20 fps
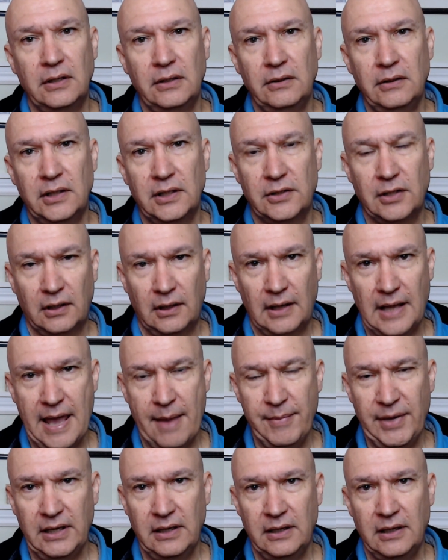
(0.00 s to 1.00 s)
You get to
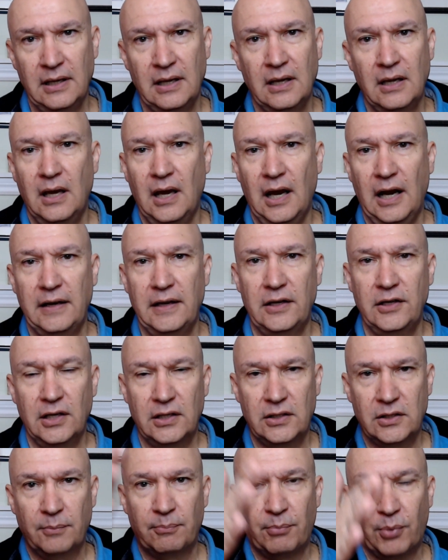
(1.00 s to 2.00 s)
lemon, and then you
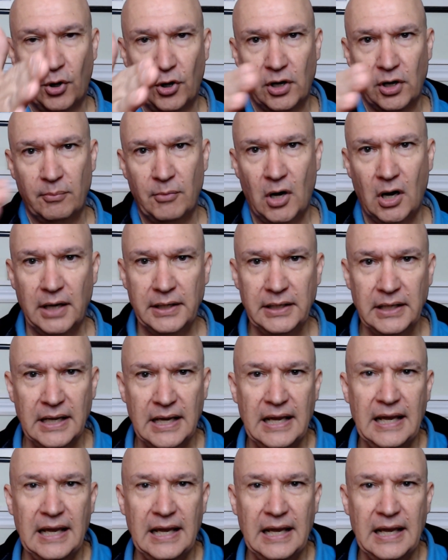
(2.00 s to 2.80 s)
get to bergamot,